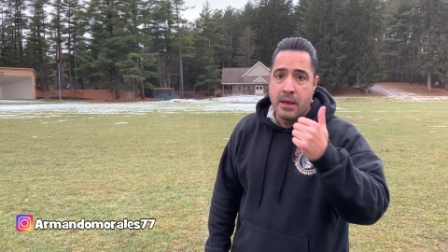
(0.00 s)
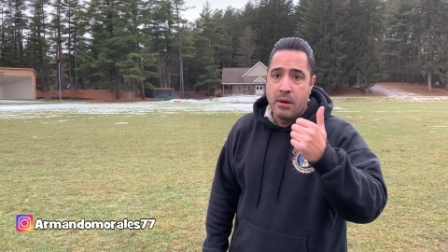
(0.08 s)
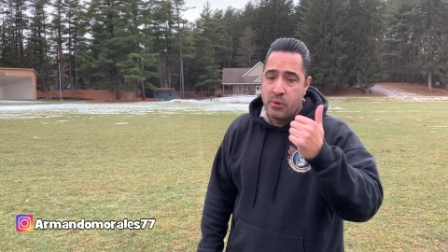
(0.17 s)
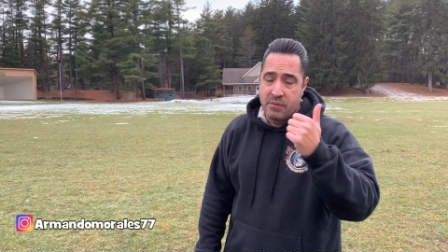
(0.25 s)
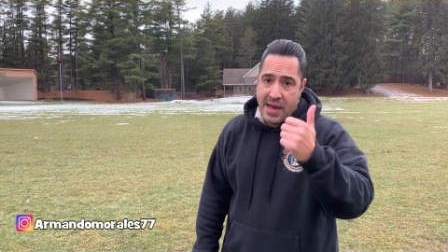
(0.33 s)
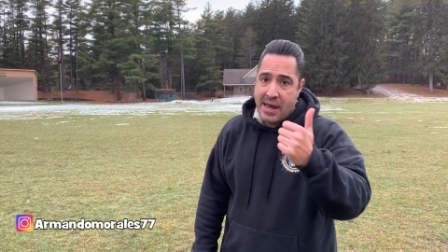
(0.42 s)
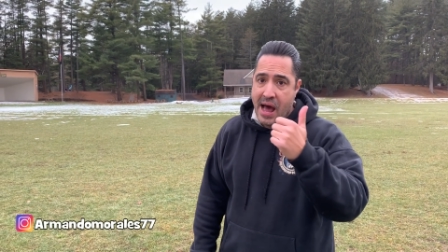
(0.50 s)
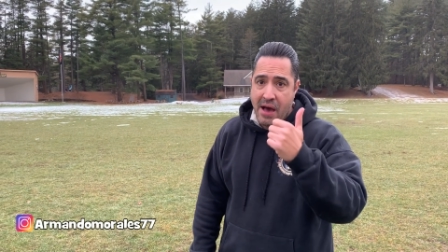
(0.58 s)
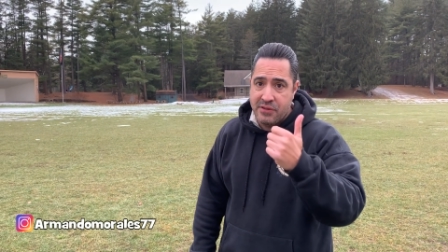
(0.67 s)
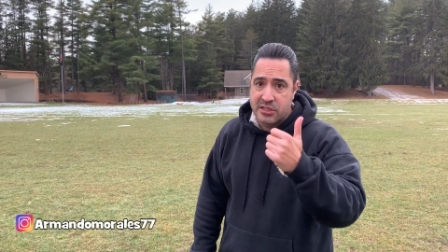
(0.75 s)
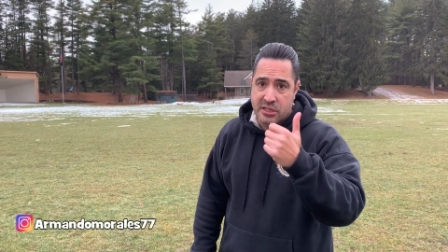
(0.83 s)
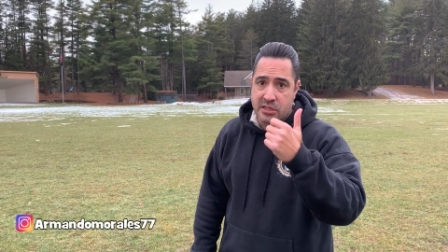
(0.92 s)
We've got
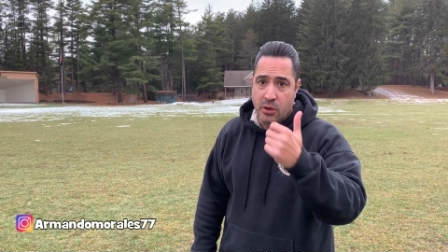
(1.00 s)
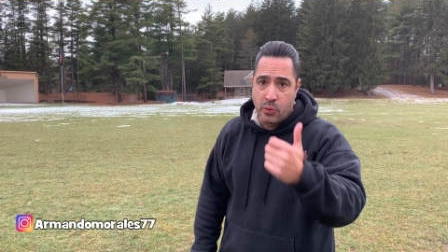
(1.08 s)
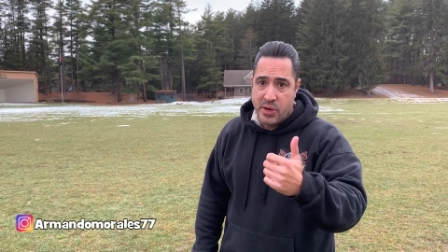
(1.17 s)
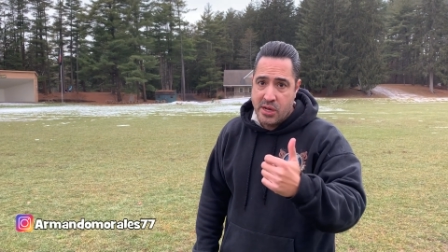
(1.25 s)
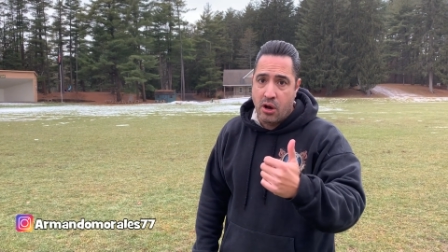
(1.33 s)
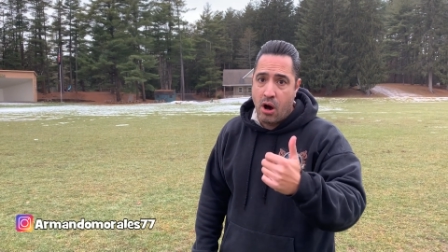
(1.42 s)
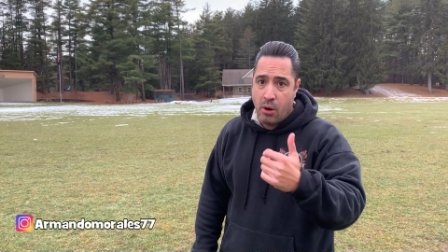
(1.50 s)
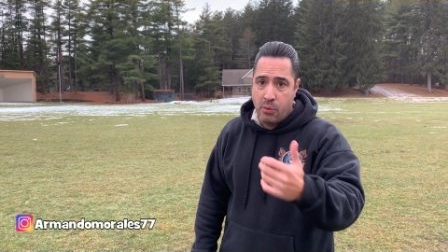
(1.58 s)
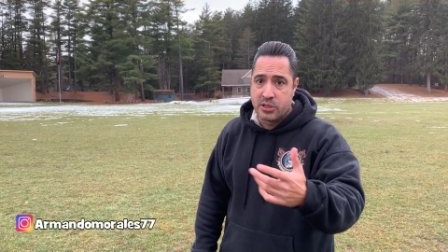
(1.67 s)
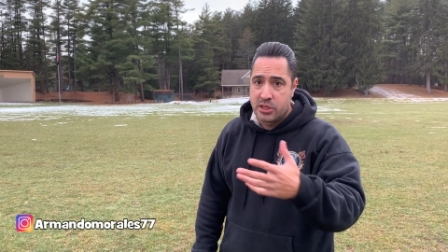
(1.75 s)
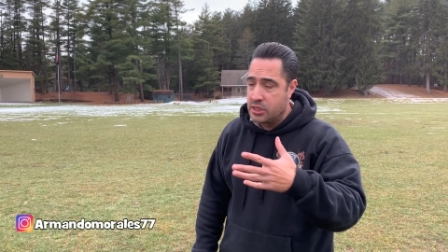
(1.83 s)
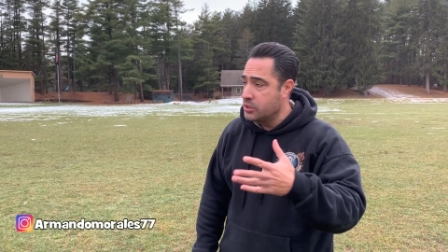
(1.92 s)
obviously the recall,
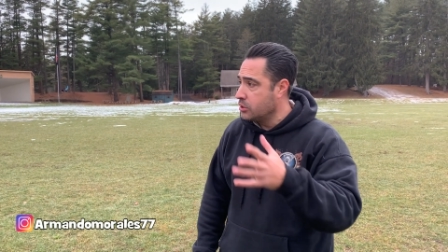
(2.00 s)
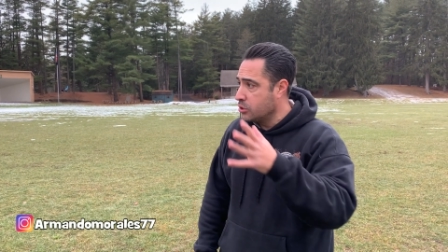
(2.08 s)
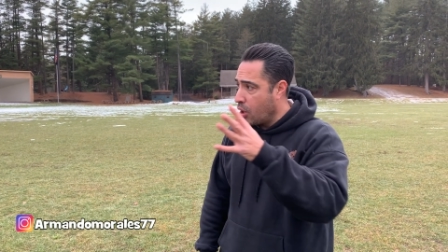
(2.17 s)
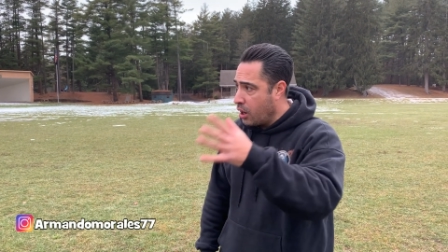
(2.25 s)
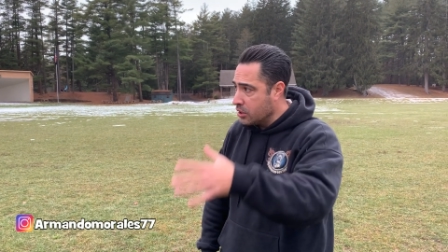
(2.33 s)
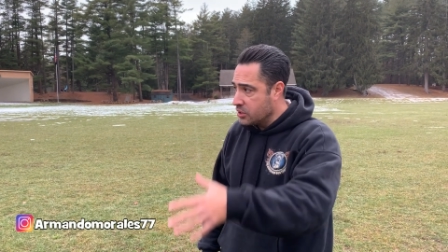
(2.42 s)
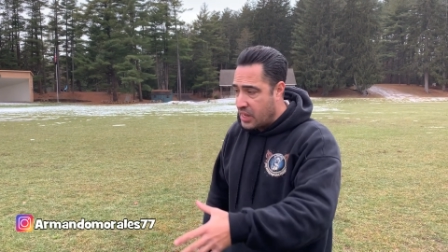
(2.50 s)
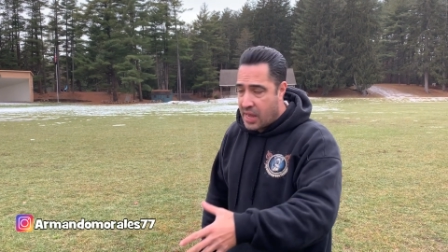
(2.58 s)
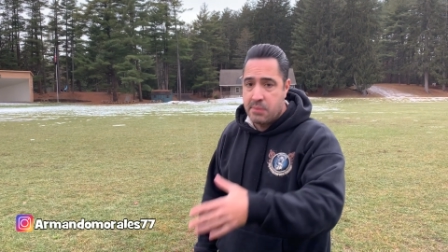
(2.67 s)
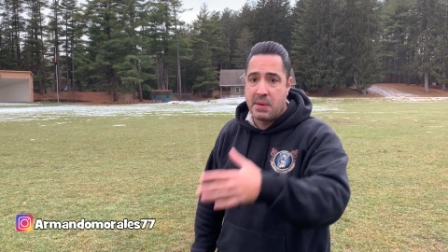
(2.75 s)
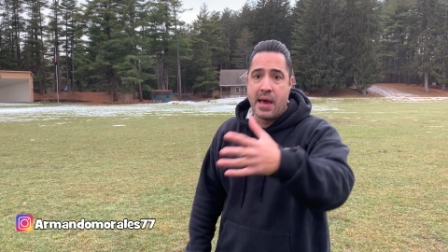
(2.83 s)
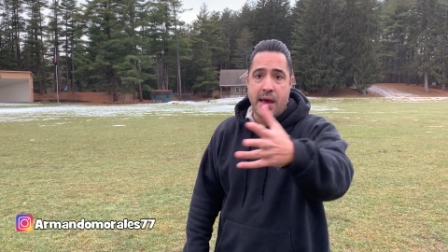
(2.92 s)
which is the dog's
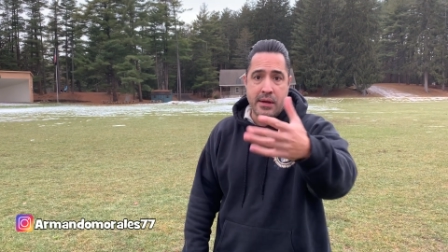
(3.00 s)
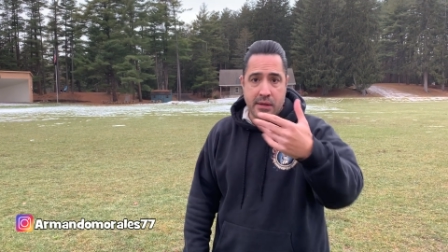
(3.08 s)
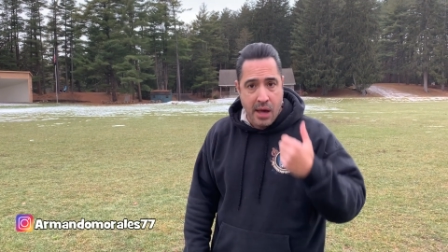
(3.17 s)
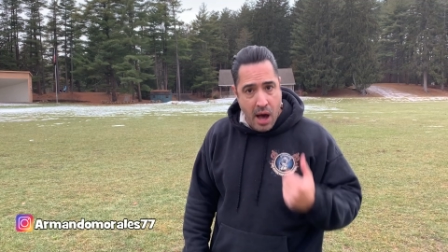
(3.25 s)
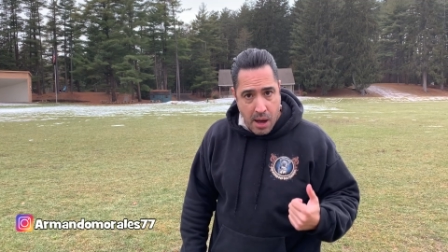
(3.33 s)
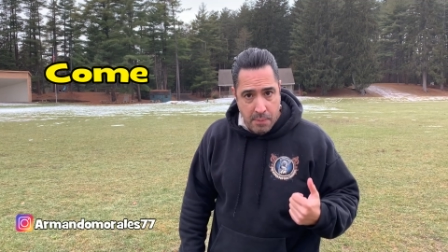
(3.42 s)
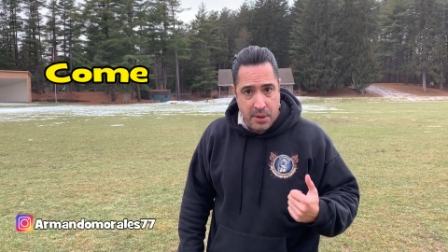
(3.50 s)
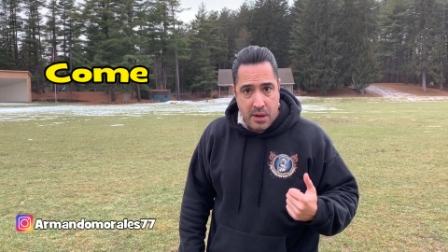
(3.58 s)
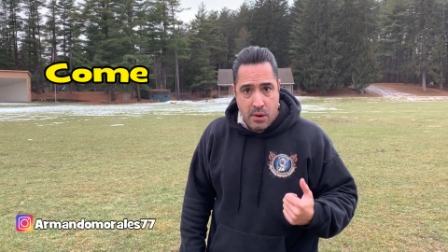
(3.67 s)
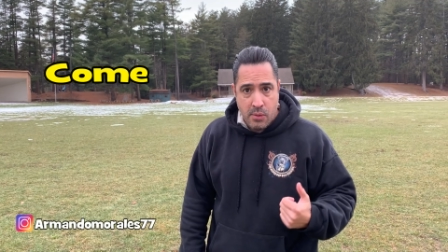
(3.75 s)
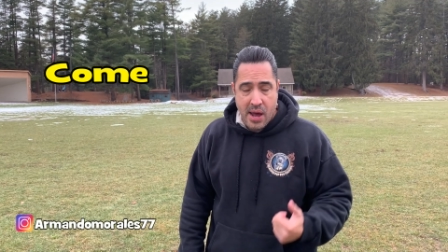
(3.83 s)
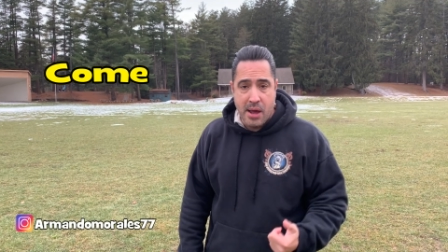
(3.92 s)
name and come,
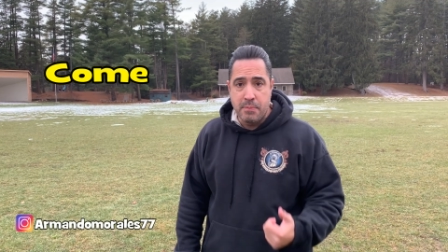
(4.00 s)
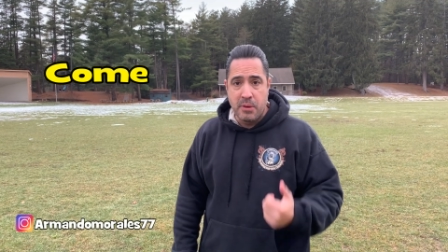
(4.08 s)
right?